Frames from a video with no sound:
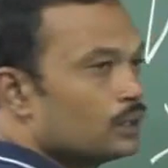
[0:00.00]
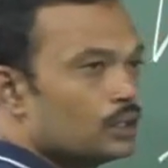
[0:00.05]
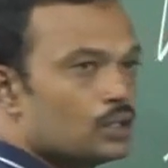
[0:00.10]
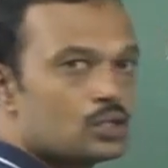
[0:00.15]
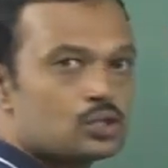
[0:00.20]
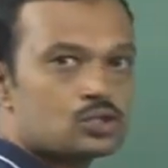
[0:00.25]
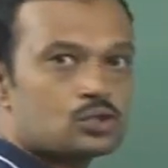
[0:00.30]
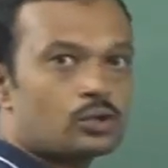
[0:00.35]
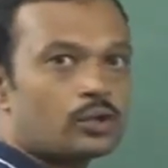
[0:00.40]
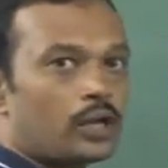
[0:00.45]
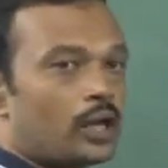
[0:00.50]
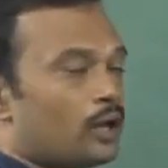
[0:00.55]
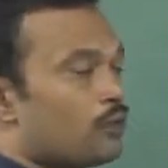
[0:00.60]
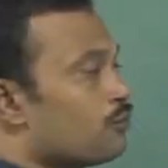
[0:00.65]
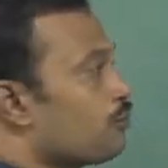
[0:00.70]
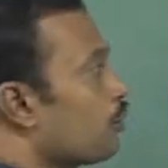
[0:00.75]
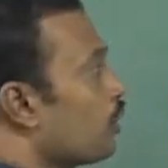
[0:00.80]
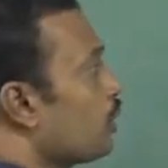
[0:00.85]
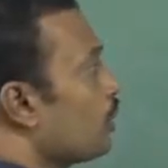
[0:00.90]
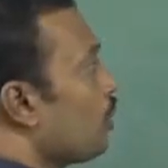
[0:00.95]
So
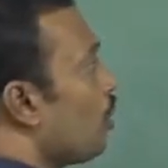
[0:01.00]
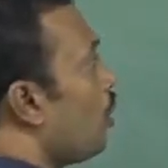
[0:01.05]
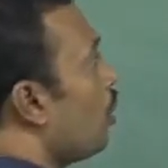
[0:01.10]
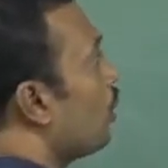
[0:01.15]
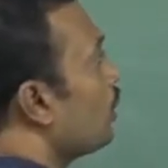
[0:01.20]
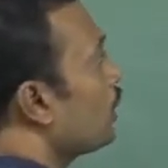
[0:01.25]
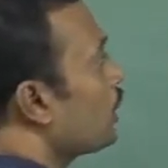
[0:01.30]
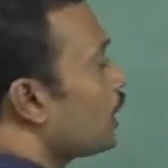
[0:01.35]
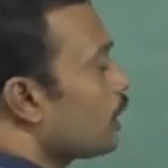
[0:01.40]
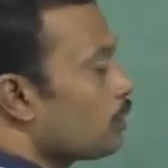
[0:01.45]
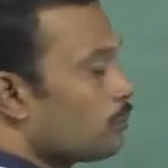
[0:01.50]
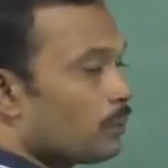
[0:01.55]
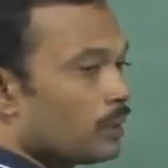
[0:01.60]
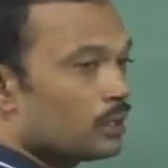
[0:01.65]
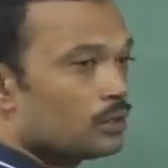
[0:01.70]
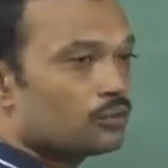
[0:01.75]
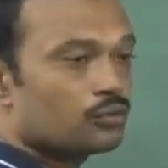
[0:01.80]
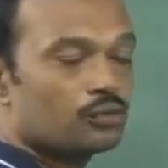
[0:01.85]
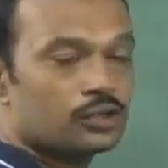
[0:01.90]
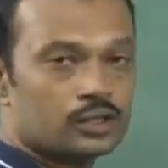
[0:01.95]
camphene on
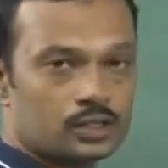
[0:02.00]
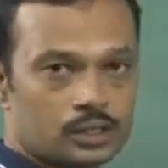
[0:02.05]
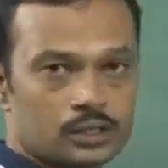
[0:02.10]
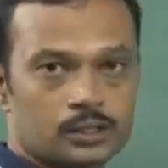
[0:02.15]
treatment with